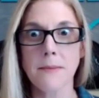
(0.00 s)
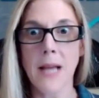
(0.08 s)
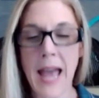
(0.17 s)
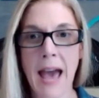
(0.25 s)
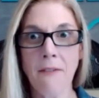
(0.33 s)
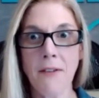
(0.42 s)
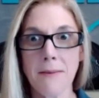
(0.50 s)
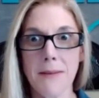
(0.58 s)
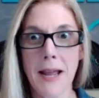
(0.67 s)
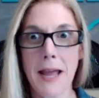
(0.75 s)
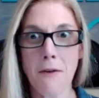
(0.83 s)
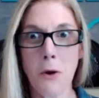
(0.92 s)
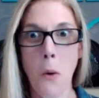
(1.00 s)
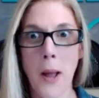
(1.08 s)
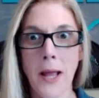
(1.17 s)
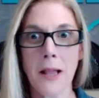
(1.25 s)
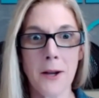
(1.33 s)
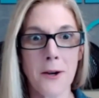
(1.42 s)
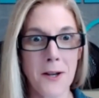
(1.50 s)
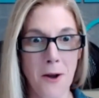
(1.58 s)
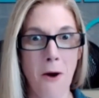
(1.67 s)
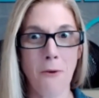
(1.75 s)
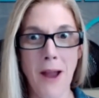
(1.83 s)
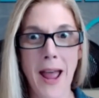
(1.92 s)
I haven't I haven't quite cleared it
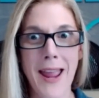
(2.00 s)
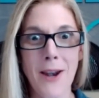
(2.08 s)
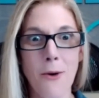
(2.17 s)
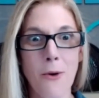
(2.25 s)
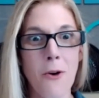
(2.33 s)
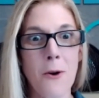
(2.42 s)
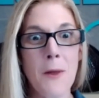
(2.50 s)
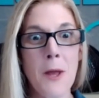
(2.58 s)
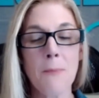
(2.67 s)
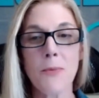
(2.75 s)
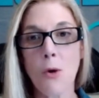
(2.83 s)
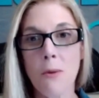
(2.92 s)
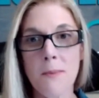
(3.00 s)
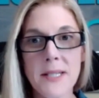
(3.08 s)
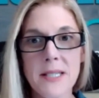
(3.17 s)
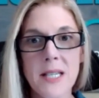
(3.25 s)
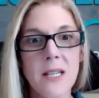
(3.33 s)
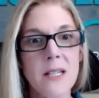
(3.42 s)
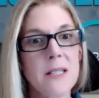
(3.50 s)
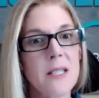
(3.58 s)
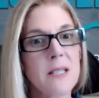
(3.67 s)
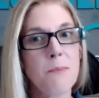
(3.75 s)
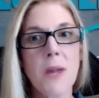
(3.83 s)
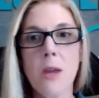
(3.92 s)
all, right? Or mm-hmm. or Misty does
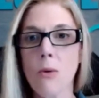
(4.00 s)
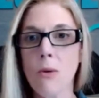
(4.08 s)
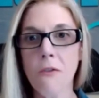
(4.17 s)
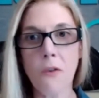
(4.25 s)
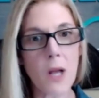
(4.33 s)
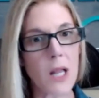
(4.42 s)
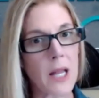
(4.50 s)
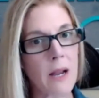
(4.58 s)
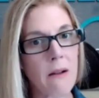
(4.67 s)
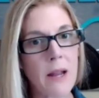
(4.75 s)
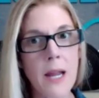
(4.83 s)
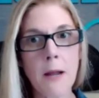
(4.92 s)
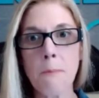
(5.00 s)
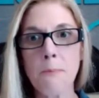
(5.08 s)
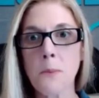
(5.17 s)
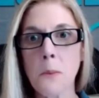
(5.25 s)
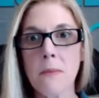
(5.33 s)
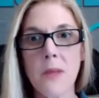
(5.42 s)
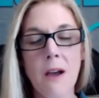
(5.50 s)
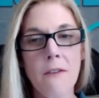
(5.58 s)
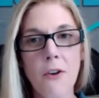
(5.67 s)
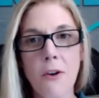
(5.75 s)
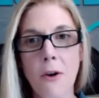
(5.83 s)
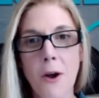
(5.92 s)
this beautiful clearing
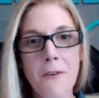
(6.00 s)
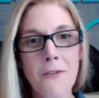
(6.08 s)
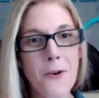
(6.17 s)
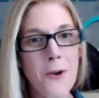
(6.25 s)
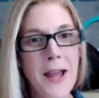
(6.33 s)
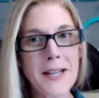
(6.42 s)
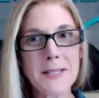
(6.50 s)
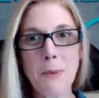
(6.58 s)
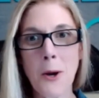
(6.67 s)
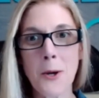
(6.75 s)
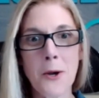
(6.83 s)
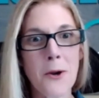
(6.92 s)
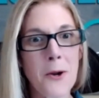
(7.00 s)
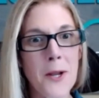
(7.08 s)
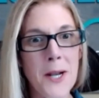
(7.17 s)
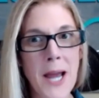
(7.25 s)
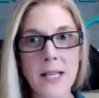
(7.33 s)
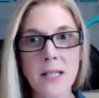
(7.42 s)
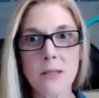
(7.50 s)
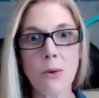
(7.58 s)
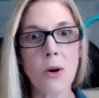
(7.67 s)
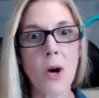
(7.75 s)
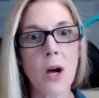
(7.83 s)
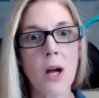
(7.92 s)
of her of her ex-partner in high
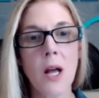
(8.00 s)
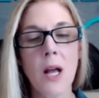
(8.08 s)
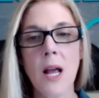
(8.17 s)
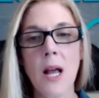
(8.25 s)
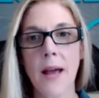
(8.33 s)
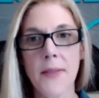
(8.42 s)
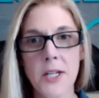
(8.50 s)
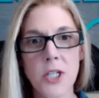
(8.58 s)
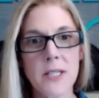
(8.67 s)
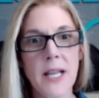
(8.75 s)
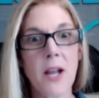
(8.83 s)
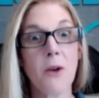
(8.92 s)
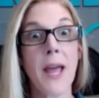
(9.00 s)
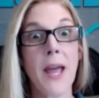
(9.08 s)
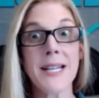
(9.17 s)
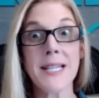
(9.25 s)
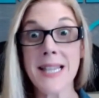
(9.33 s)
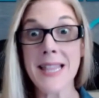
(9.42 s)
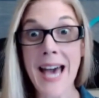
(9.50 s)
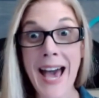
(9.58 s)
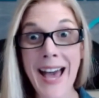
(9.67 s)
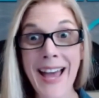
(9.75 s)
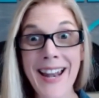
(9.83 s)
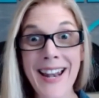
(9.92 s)
school and then she's like, "Okay, I did
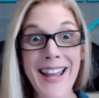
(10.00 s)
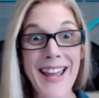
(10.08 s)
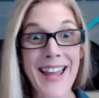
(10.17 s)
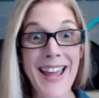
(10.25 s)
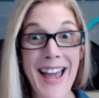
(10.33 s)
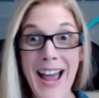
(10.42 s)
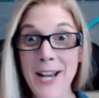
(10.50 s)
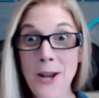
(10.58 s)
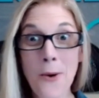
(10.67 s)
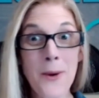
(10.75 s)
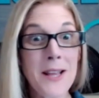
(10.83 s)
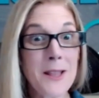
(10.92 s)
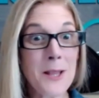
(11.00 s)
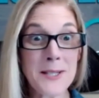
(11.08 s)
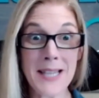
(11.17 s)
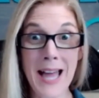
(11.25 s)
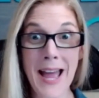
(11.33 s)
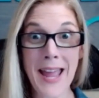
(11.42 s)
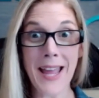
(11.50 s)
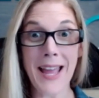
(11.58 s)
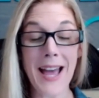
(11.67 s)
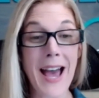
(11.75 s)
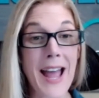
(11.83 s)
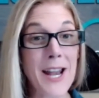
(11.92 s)
that. I know what it looks like.
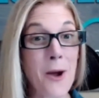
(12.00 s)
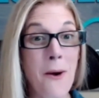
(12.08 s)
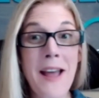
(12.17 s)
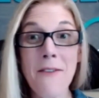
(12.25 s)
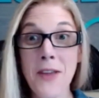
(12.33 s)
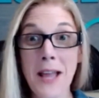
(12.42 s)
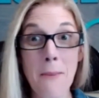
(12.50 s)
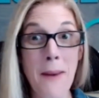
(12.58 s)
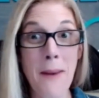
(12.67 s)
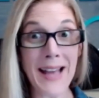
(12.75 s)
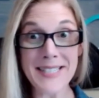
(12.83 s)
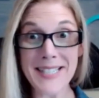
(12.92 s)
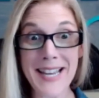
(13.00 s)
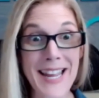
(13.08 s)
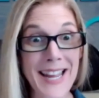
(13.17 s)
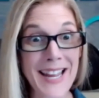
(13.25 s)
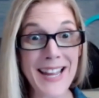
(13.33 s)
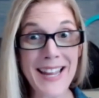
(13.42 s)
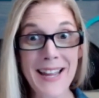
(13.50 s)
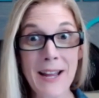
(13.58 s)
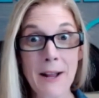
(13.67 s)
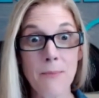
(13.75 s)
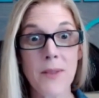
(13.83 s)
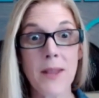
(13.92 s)
I know I have the capacity."
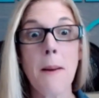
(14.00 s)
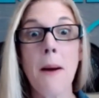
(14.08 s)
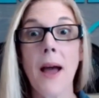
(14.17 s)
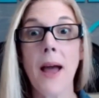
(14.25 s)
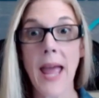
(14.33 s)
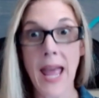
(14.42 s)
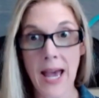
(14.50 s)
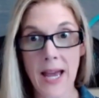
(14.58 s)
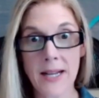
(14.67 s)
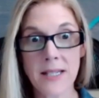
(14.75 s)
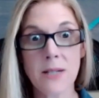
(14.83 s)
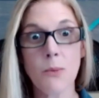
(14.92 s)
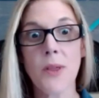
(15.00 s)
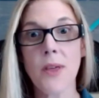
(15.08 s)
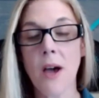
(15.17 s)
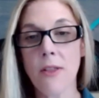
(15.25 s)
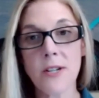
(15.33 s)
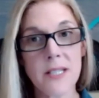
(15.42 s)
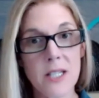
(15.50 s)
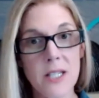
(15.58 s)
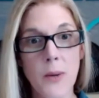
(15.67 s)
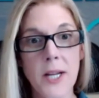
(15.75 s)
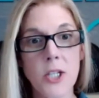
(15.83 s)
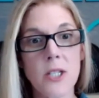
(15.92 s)
And with other
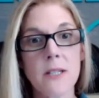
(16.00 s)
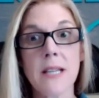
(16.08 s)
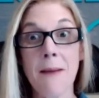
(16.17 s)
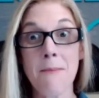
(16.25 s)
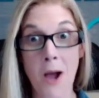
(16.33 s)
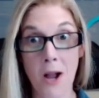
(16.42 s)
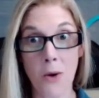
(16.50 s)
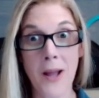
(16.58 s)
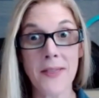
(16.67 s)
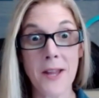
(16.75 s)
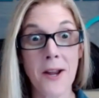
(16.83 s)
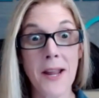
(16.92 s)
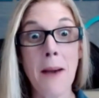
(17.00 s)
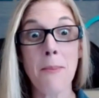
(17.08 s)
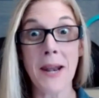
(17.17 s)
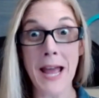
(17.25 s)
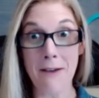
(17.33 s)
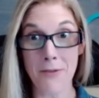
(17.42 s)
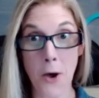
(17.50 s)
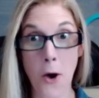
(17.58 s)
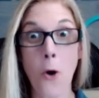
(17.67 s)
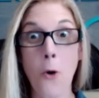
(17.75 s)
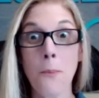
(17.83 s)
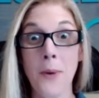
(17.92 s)
situations, I'm not quite there yet, but I have the
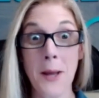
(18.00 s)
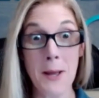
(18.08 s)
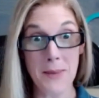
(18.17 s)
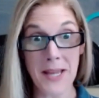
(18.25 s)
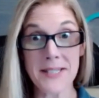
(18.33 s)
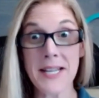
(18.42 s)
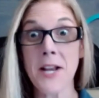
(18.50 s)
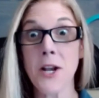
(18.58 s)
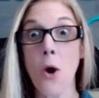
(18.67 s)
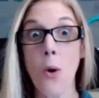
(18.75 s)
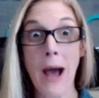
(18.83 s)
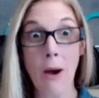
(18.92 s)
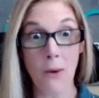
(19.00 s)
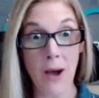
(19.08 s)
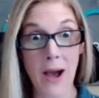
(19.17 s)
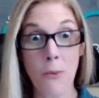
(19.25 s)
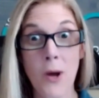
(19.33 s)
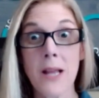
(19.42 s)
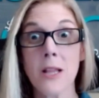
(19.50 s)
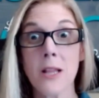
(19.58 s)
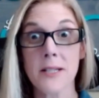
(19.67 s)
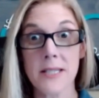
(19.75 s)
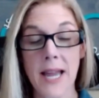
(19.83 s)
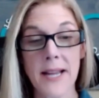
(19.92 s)
hope because I know how uh, what it
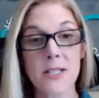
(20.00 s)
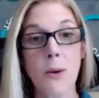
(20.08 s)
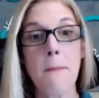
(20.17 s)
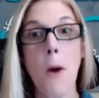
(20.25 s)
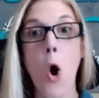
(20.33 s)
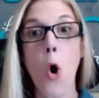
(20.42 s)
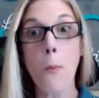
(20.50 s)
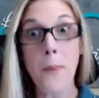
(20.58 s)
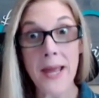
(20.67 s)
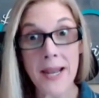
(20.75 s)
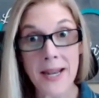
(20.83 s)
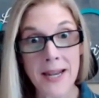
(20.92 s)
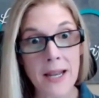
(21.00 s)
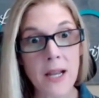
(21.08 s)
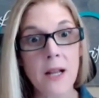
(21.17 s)
looks like, so I'm open